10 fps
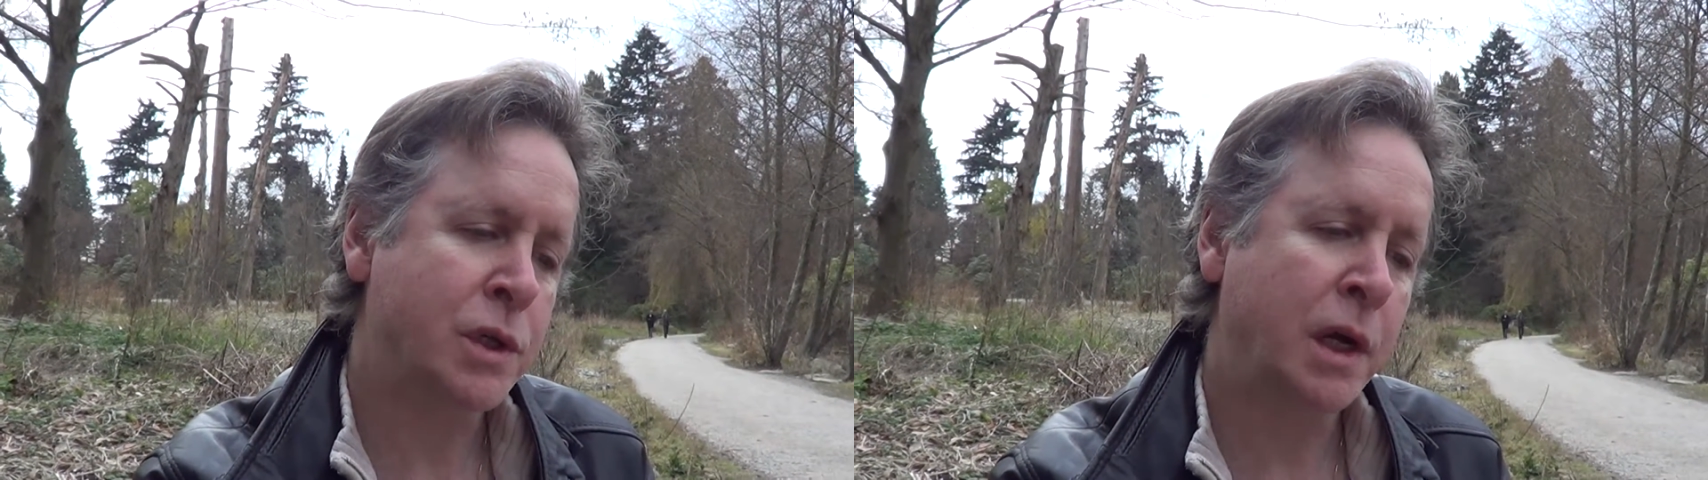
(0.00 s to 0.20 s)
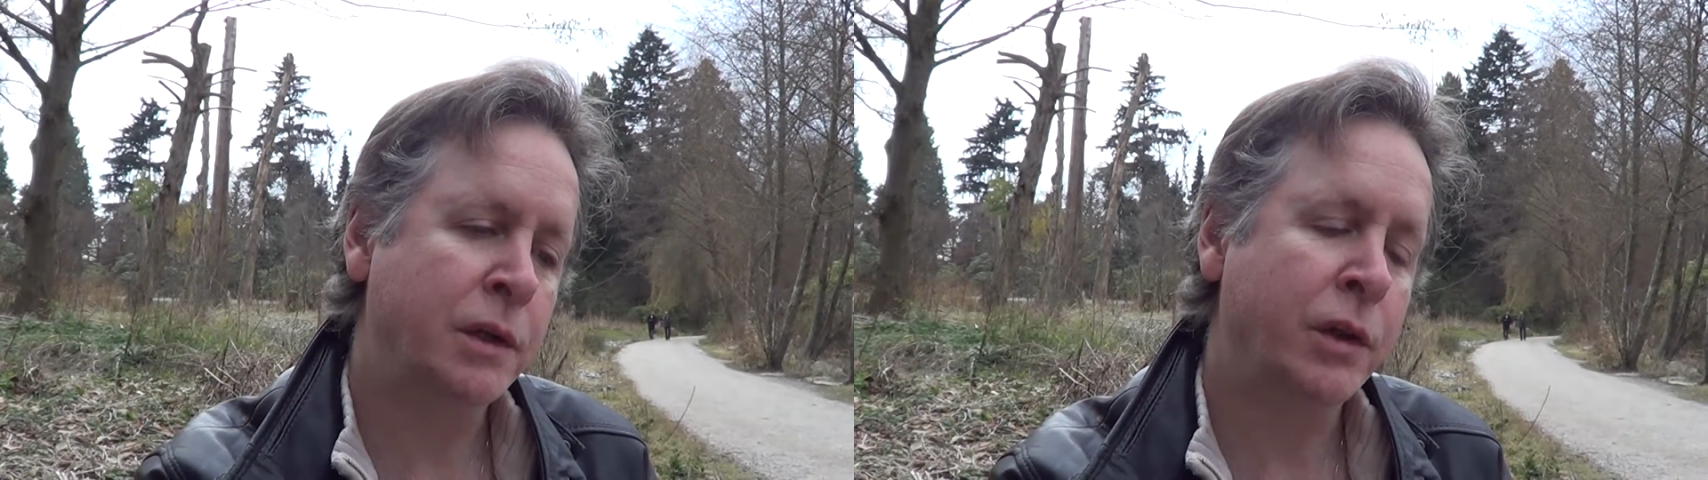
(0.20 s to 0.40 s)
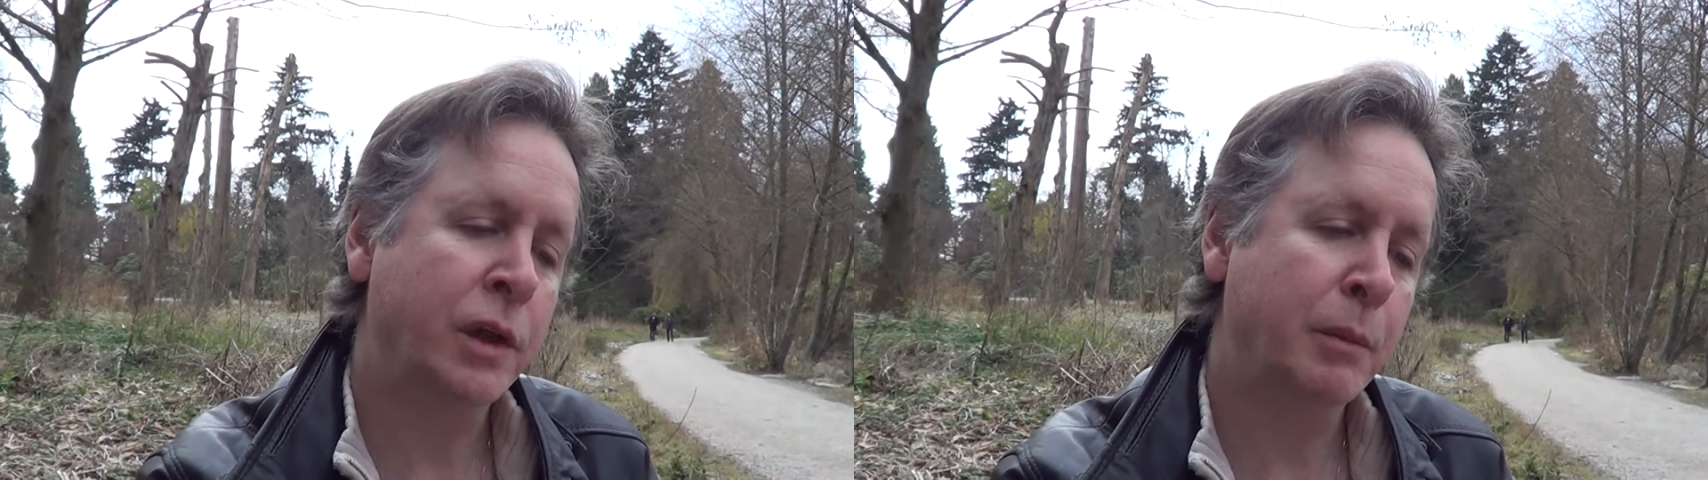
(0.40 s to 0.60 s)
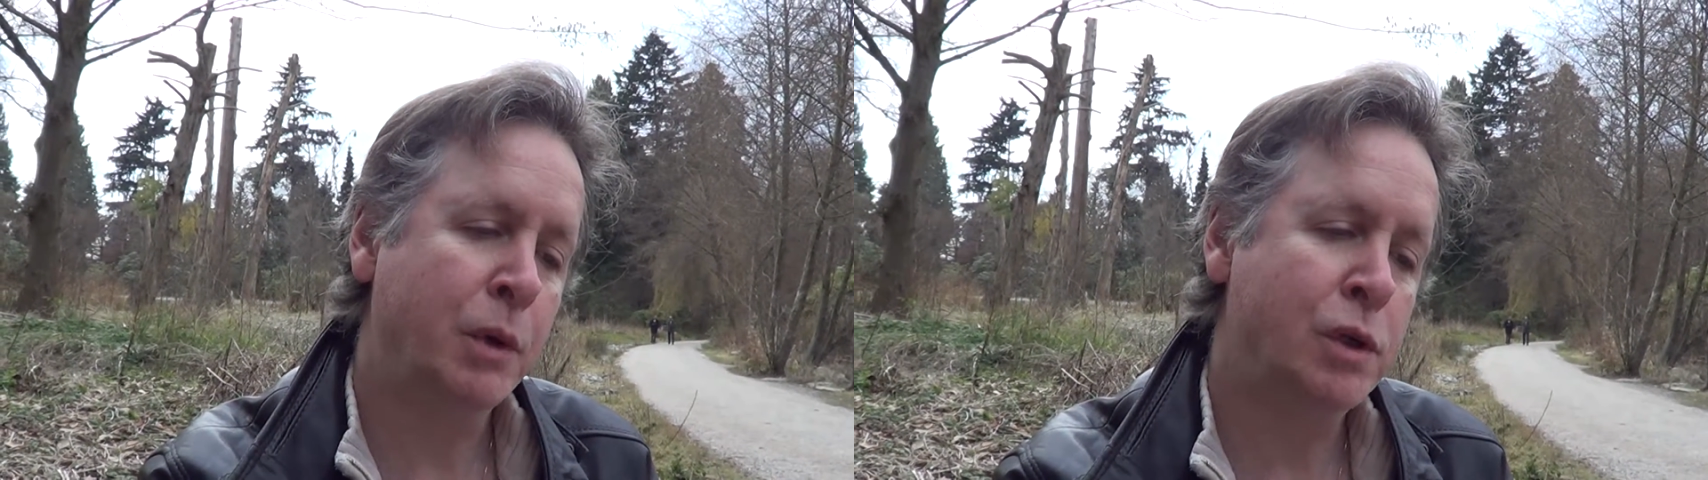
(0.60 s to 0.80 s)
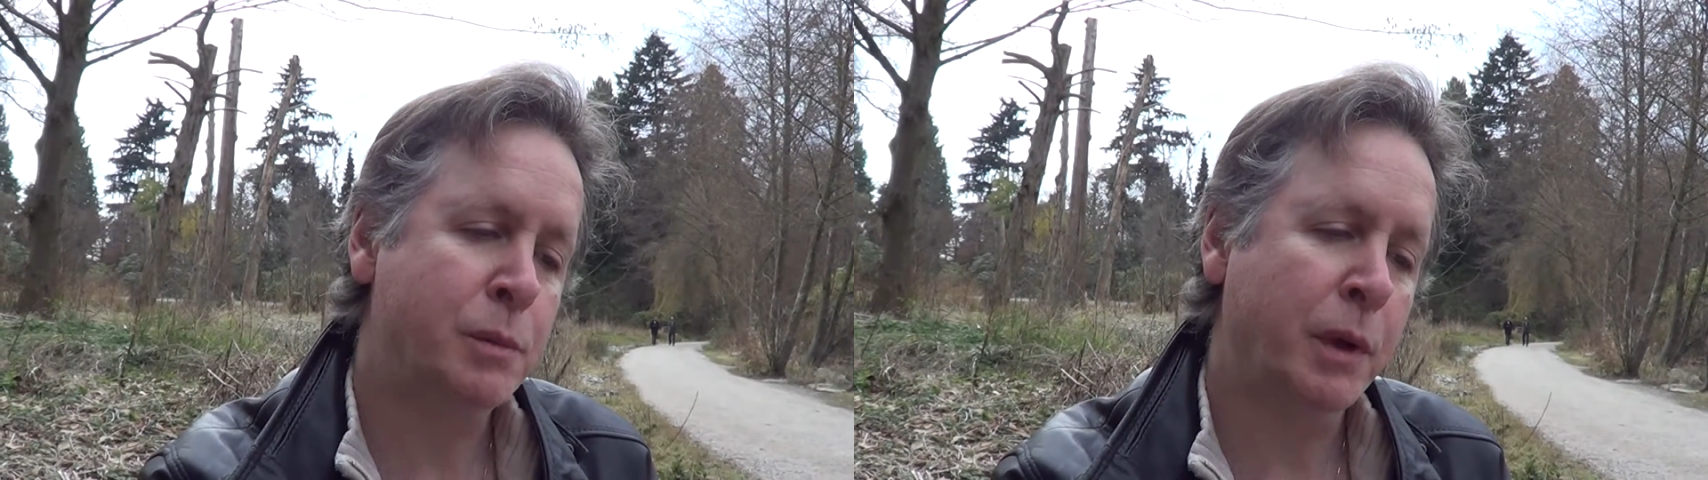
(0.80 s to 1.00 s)
head to the
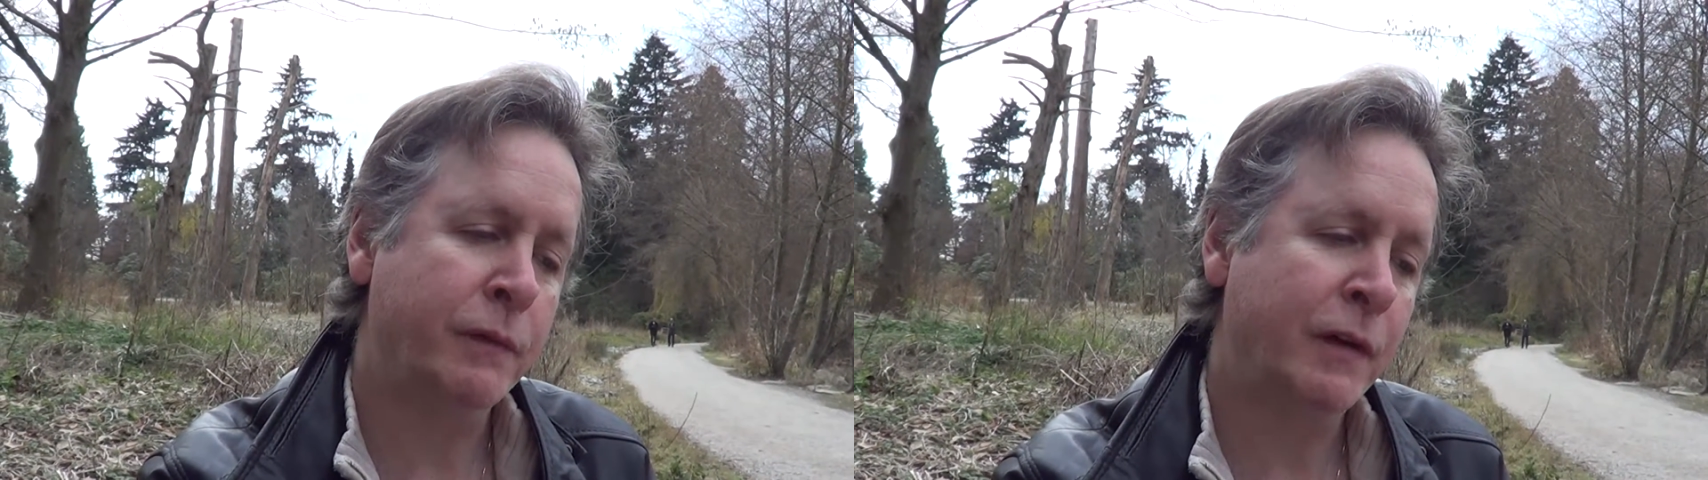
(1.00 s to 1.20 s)
amusement of